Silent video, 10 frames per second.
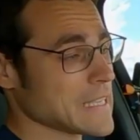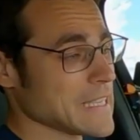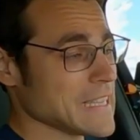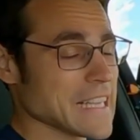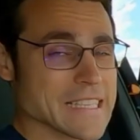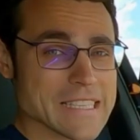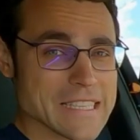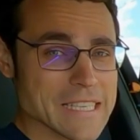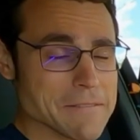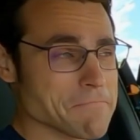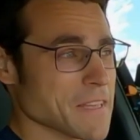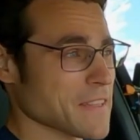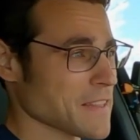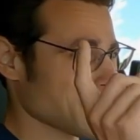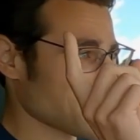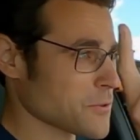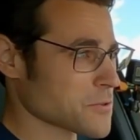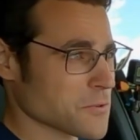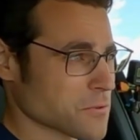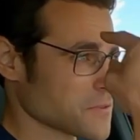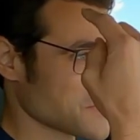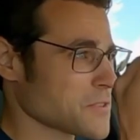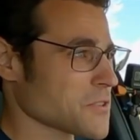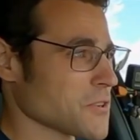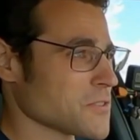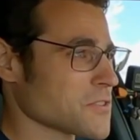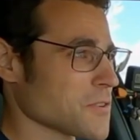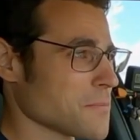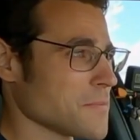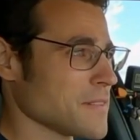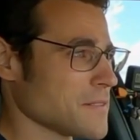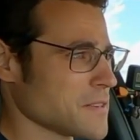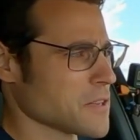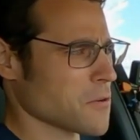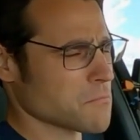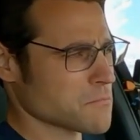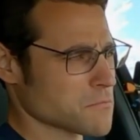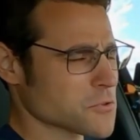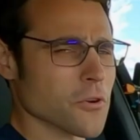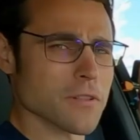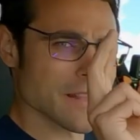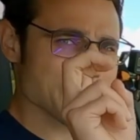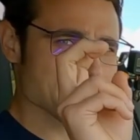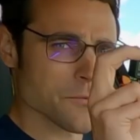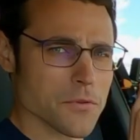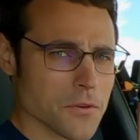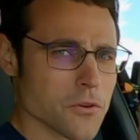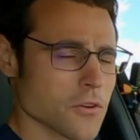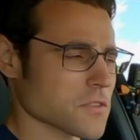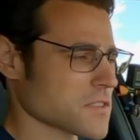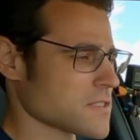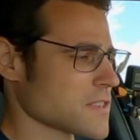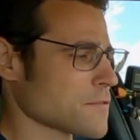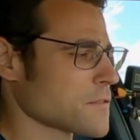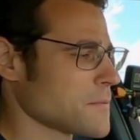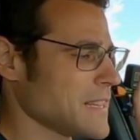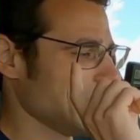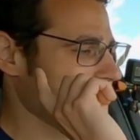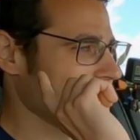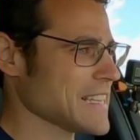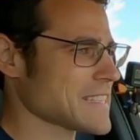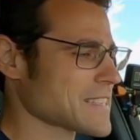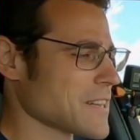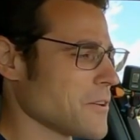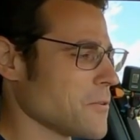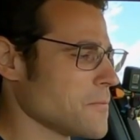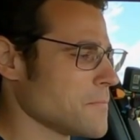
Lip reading: Let's see. And then I'll also turn some, short laps here for the corners and stuff. Let's go.